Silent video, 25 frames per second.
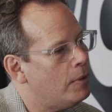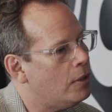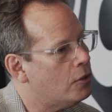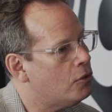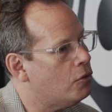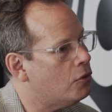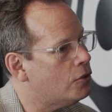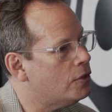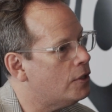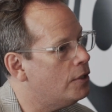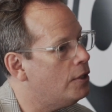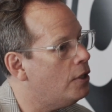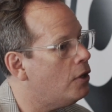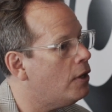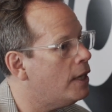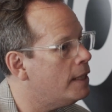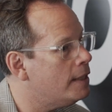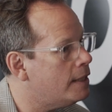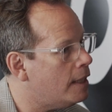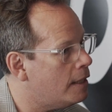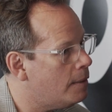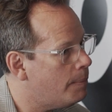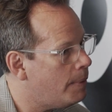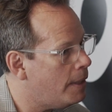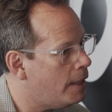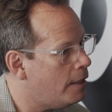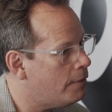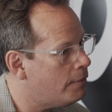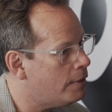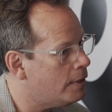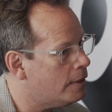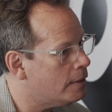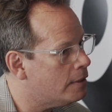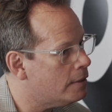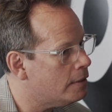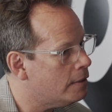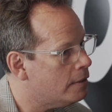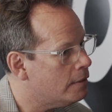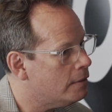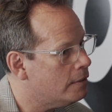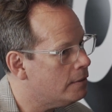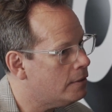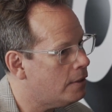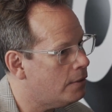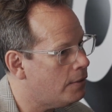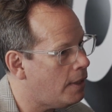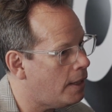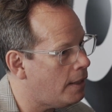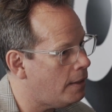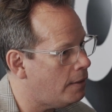across a 9-day period.
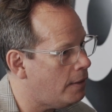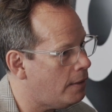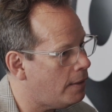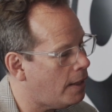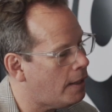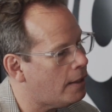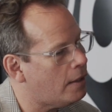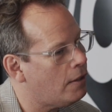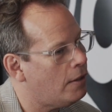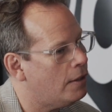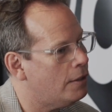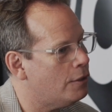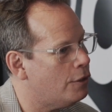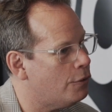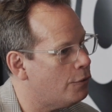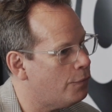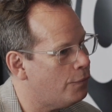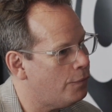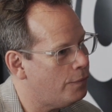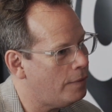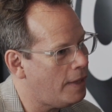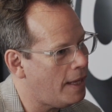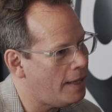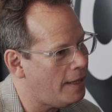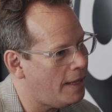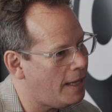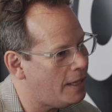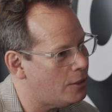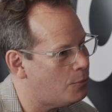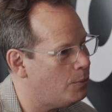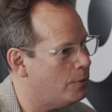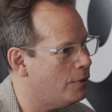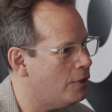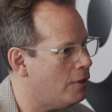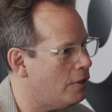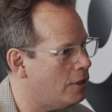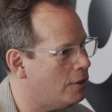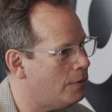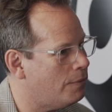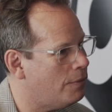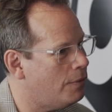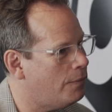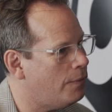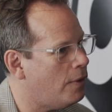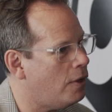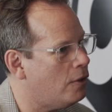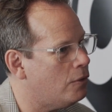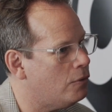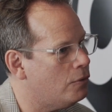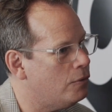So that kind of, as we've kind of
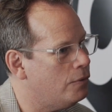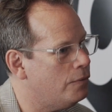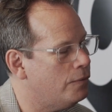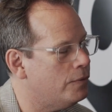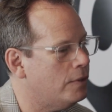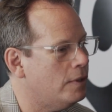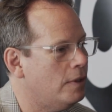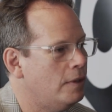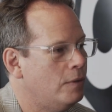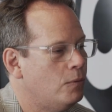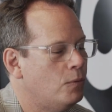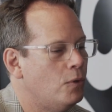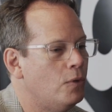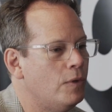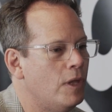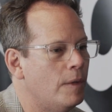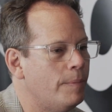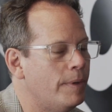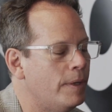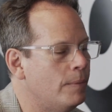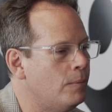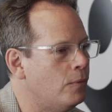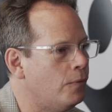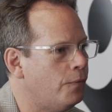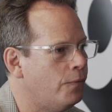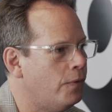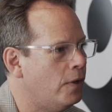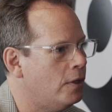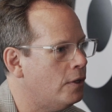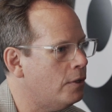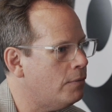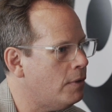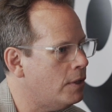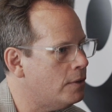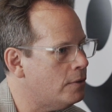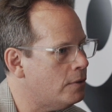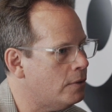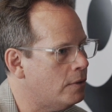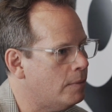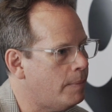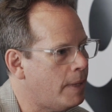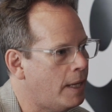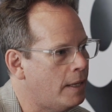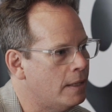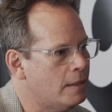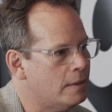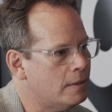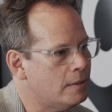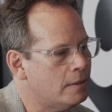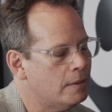evolved, will there be further runs on the
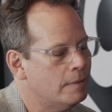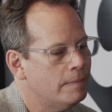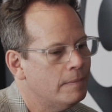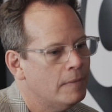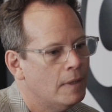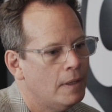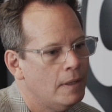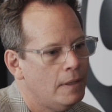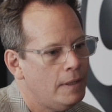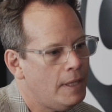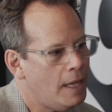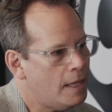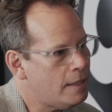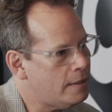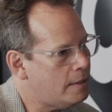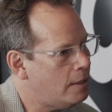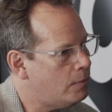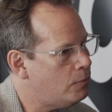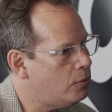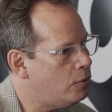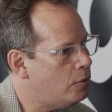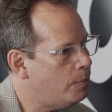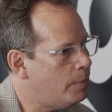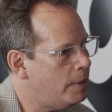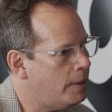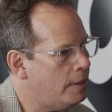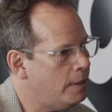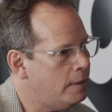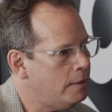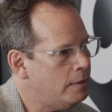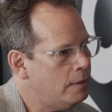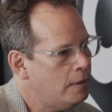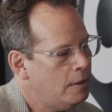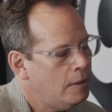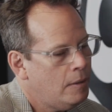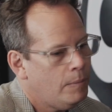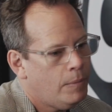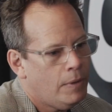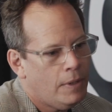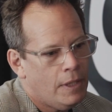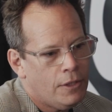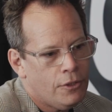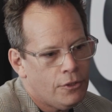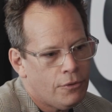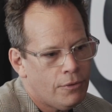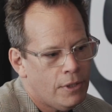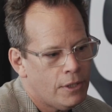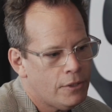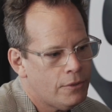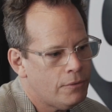banks? Yes, there will be, but then
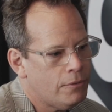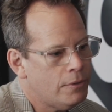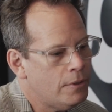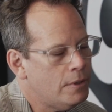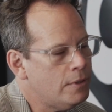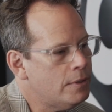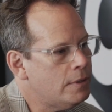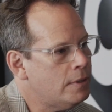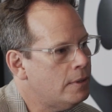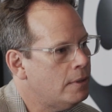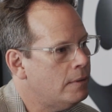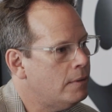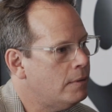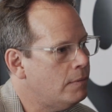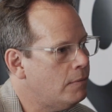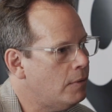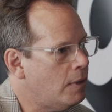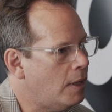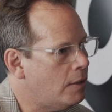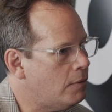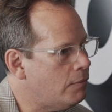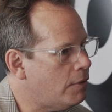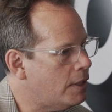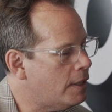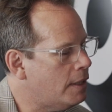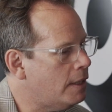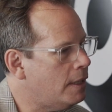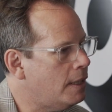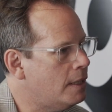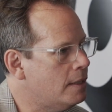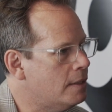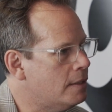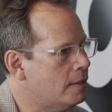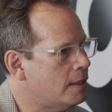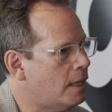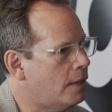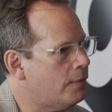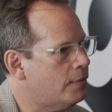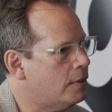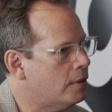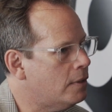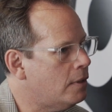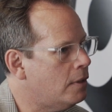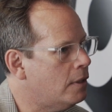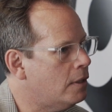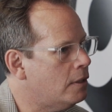treasurers and regulators have to